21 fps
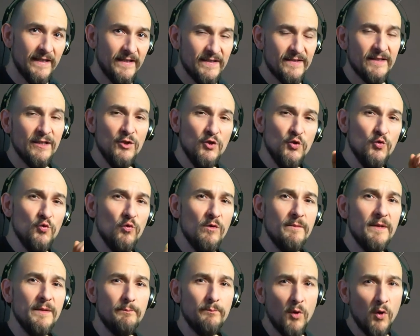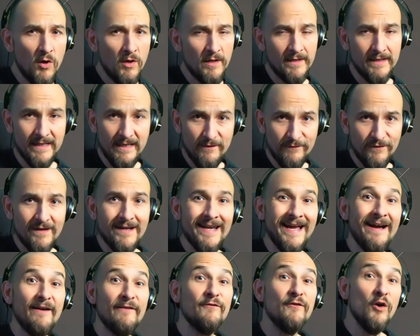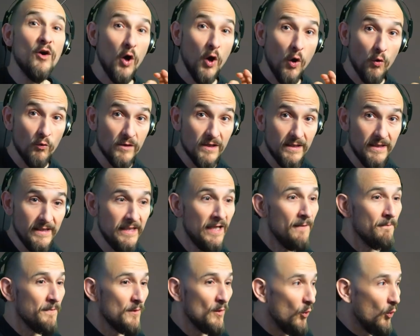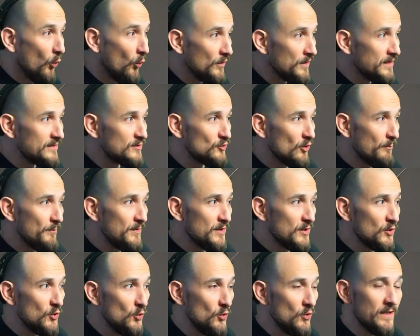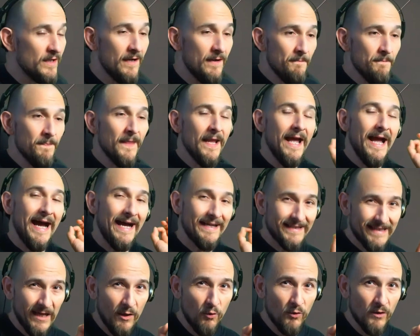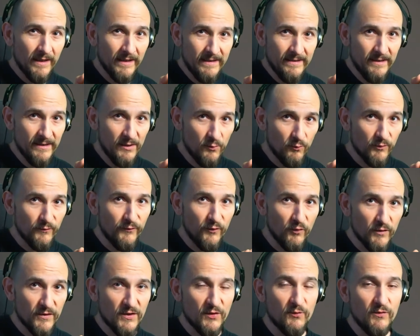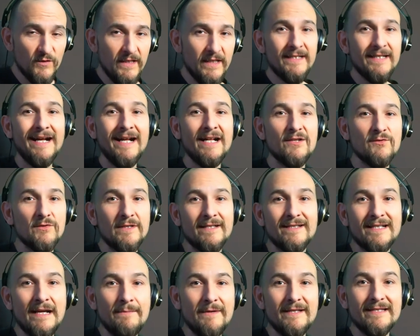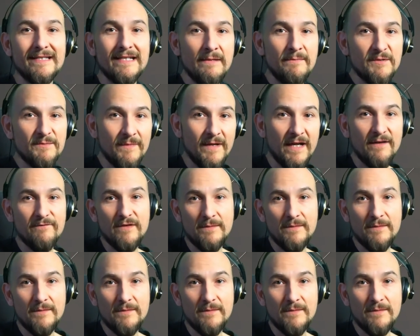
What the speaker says: even if you're standing here with the telescopic rod and just want to get some skill percentage so you can eventually use the combo bait.